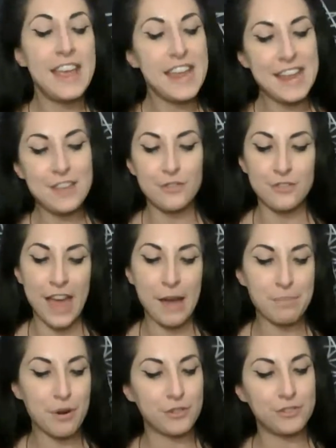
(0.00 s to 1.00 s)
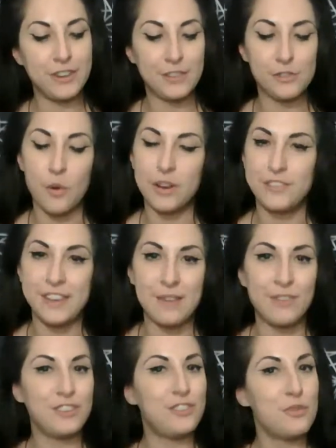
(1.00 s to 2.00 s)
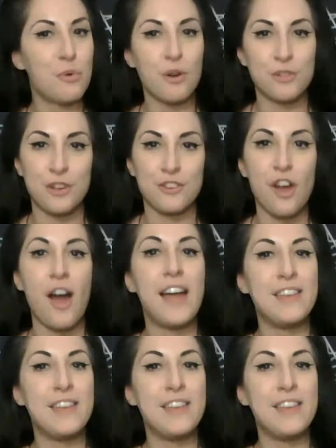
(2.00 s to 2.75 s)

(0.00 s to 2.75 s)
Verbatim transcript: Either that person is going to give it to you or they're not.